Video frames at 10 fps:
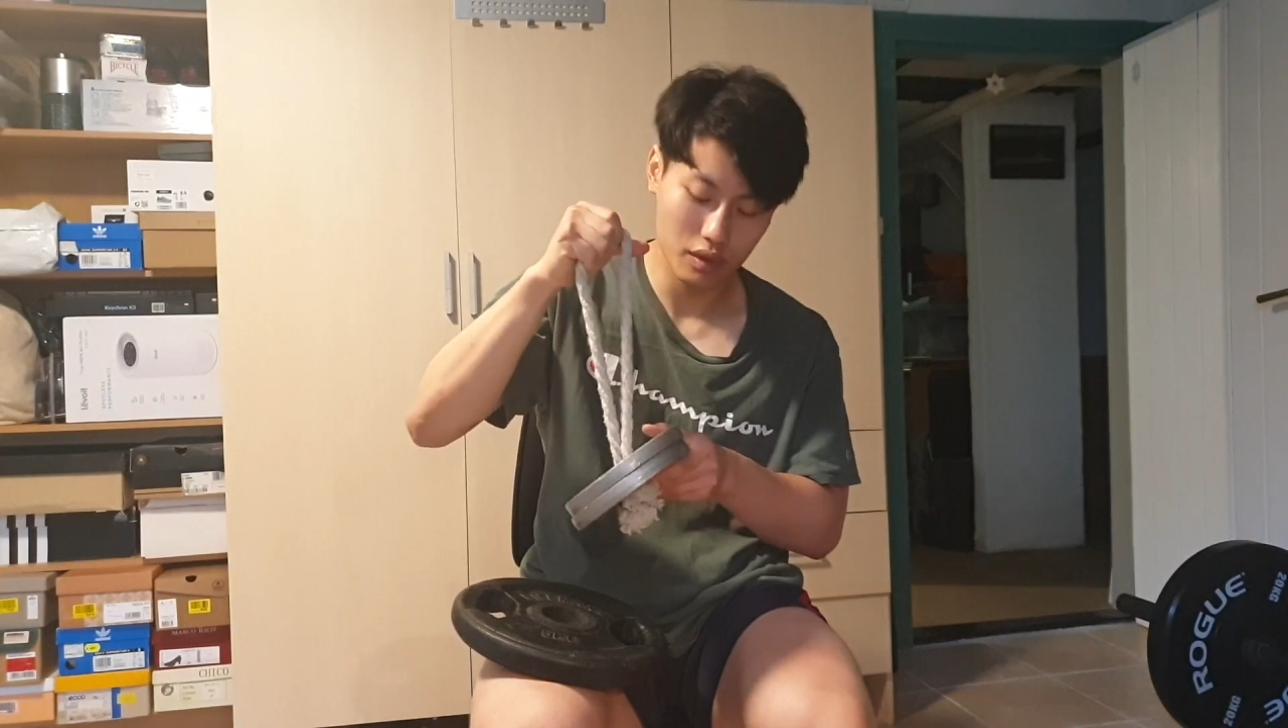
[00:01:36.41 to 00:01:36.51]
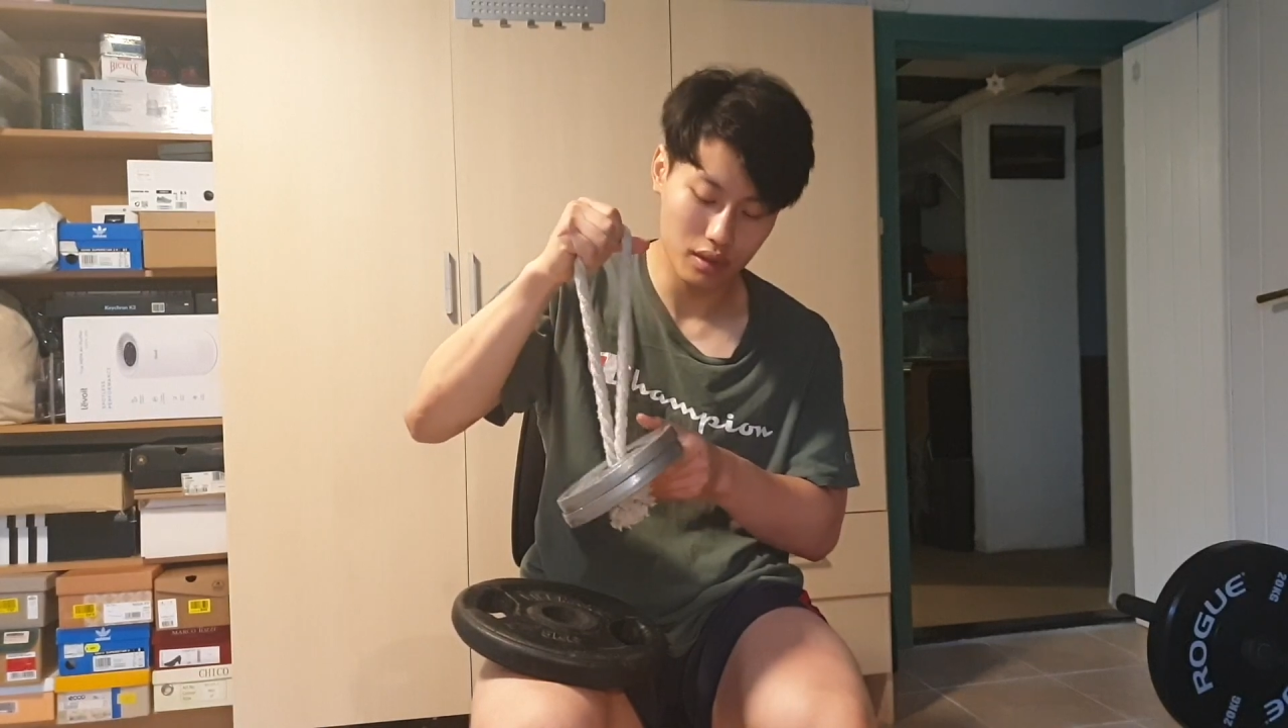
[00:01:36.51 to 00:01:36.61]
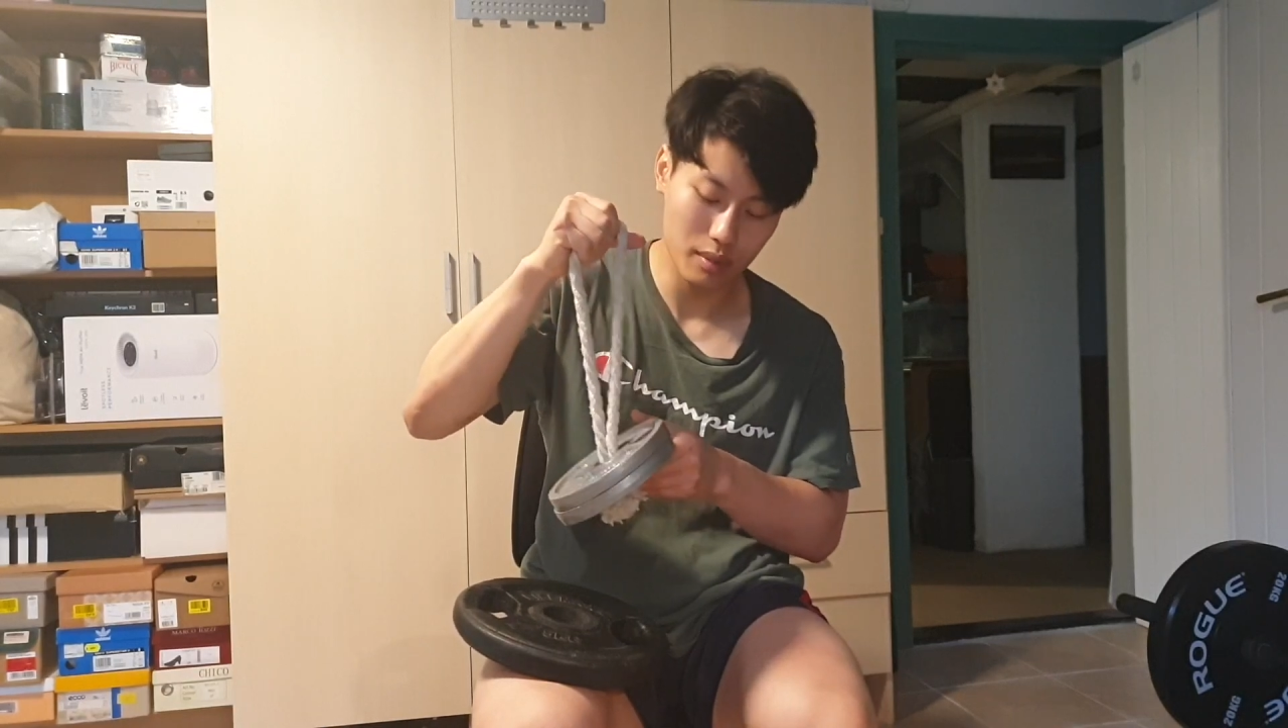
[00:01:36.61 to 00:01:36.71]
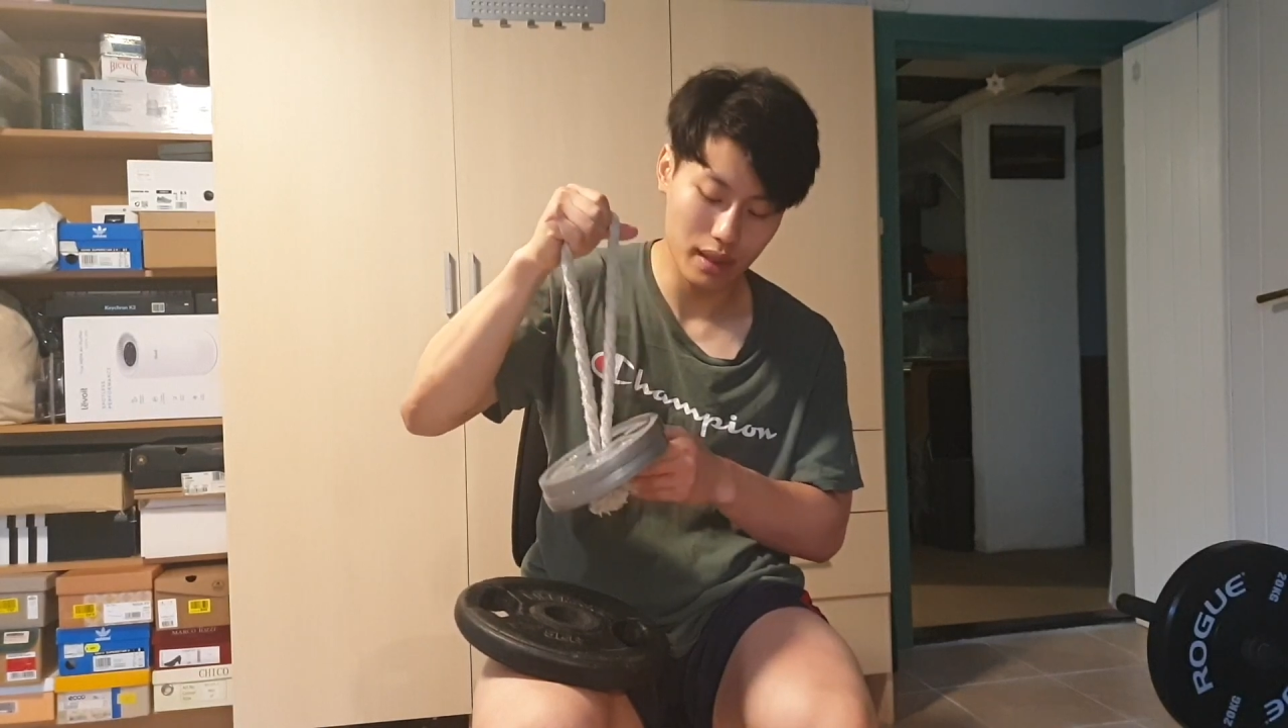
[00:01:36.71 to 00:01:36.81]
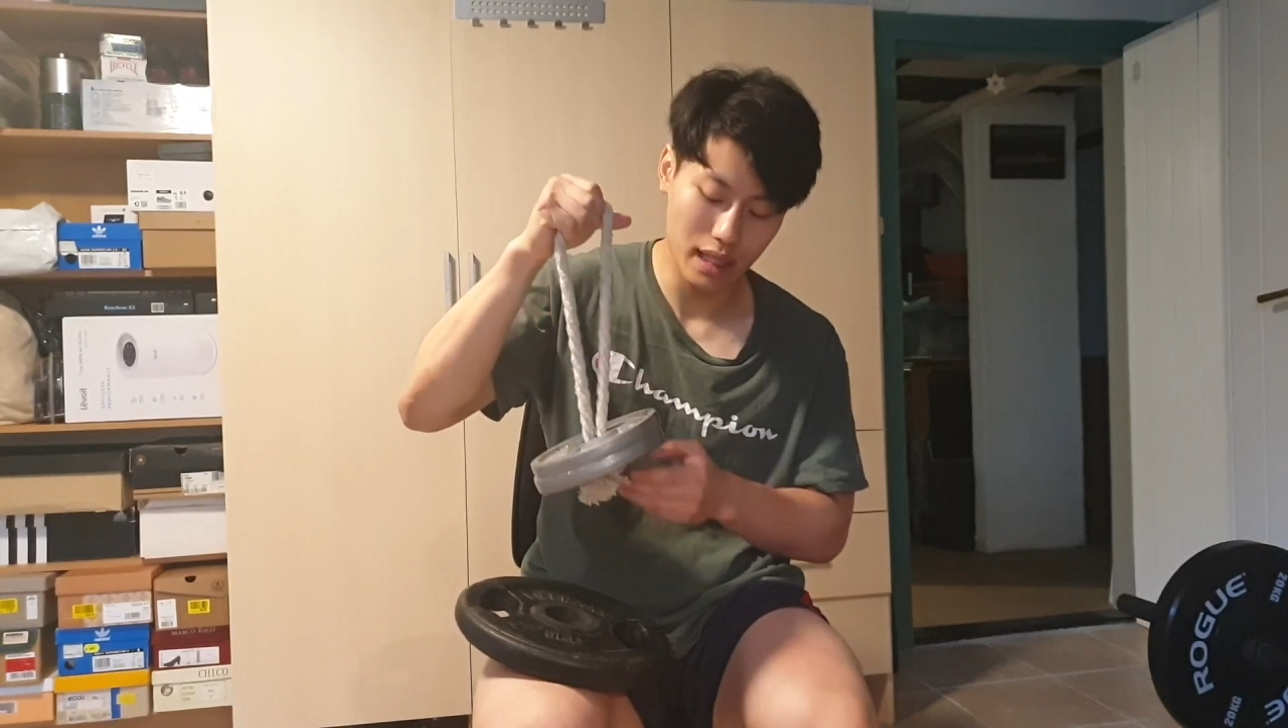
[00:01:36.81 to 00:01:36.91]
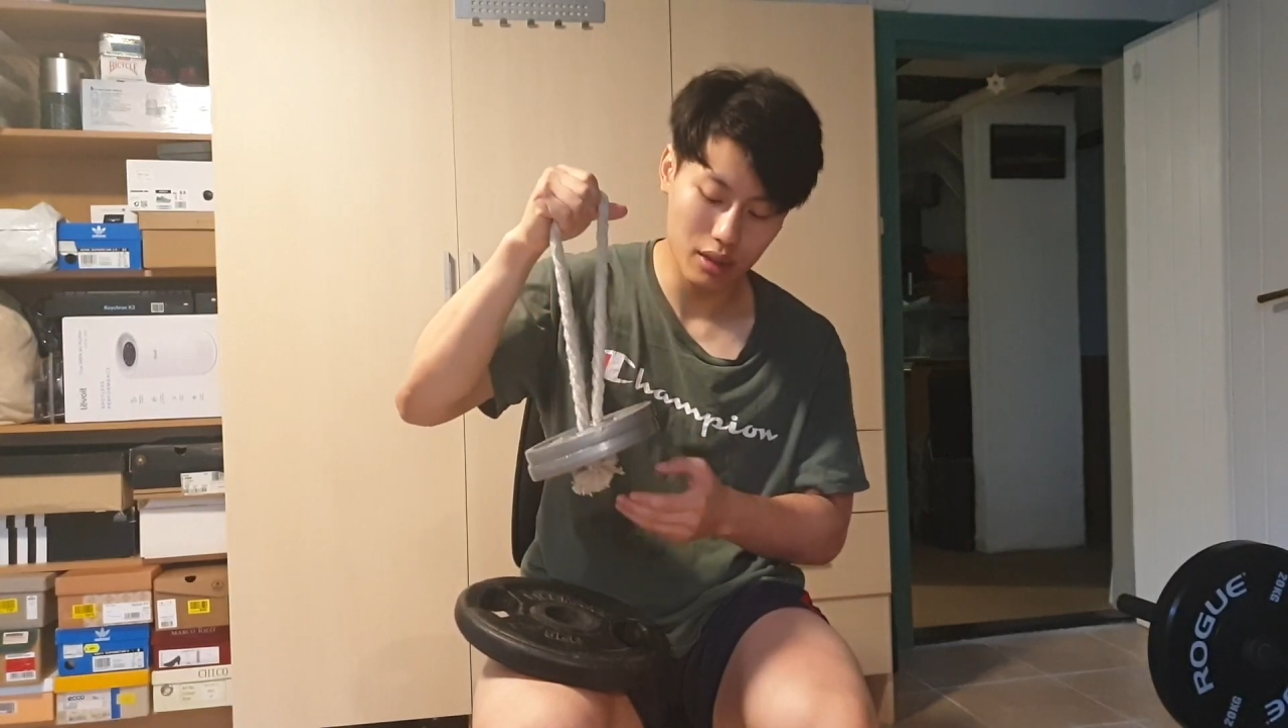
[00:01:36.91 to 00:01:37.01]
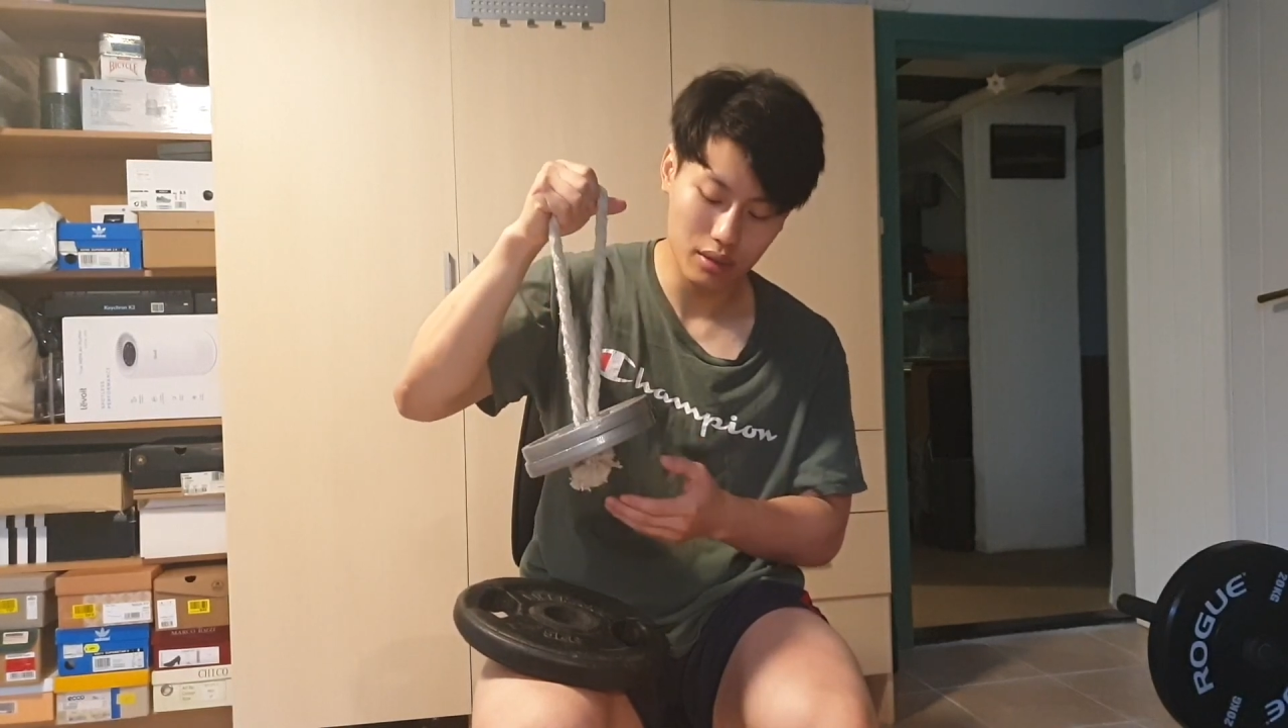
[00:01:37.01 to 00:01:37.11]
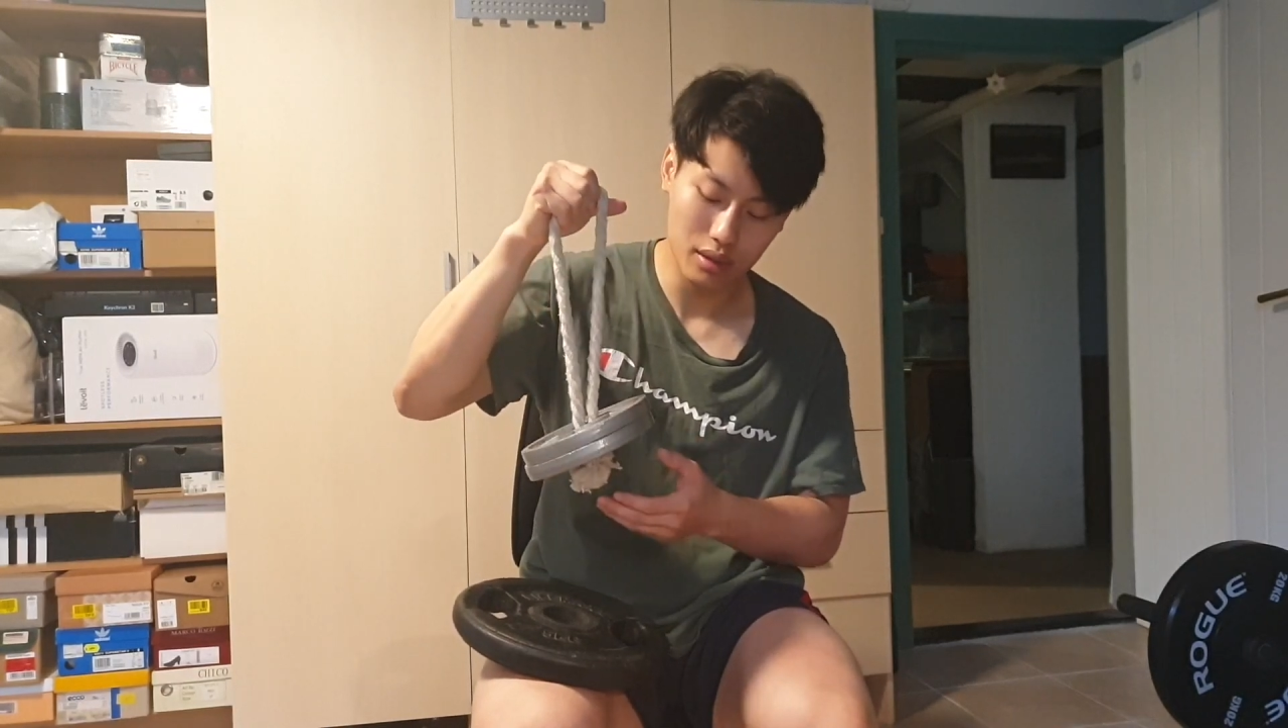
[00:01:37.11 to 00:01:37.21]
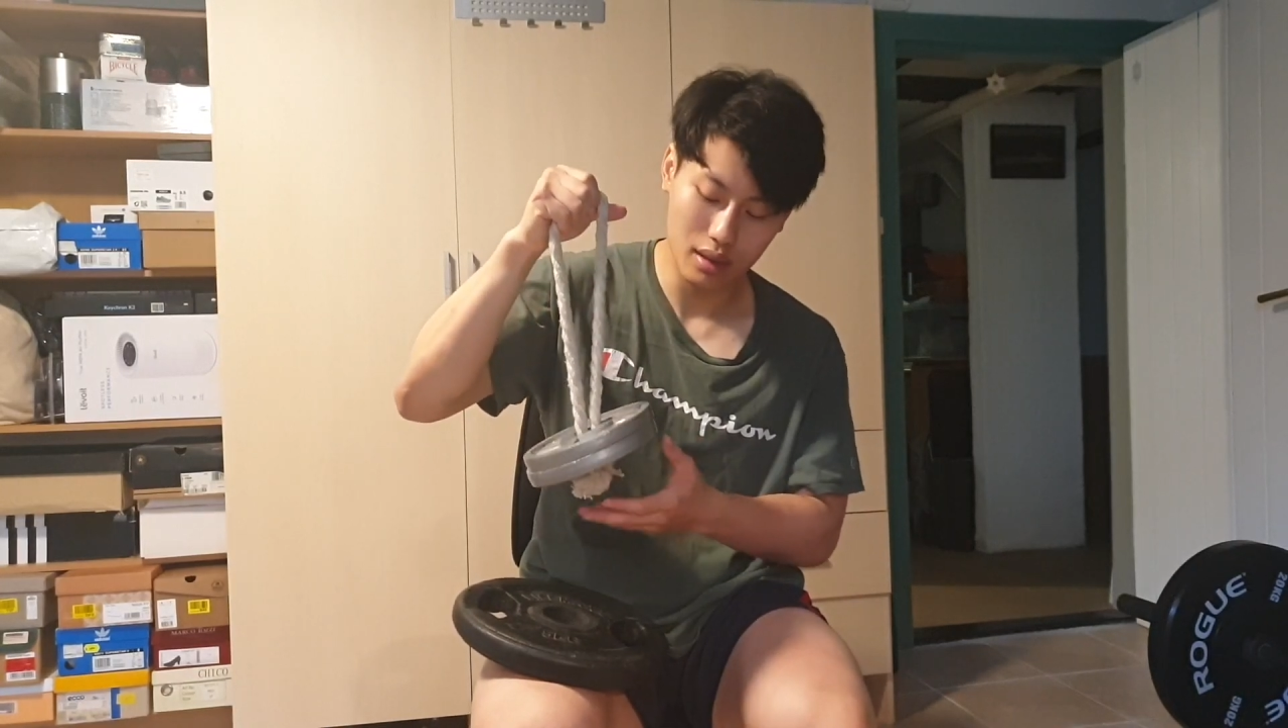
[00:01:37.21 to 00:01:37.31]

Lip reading: slipping out,